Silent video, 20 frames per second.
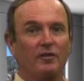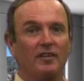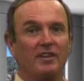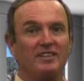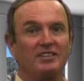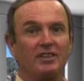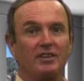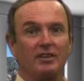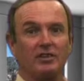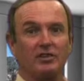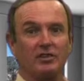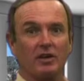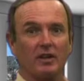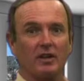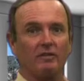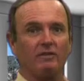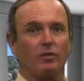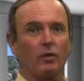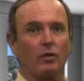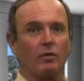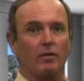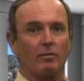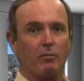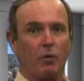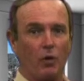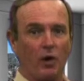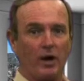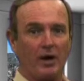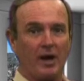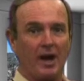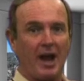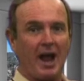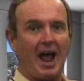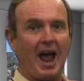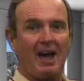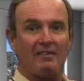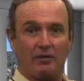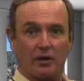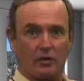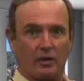for this edition of the Fort Report.
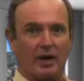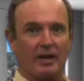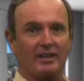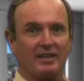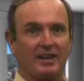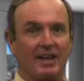Have a great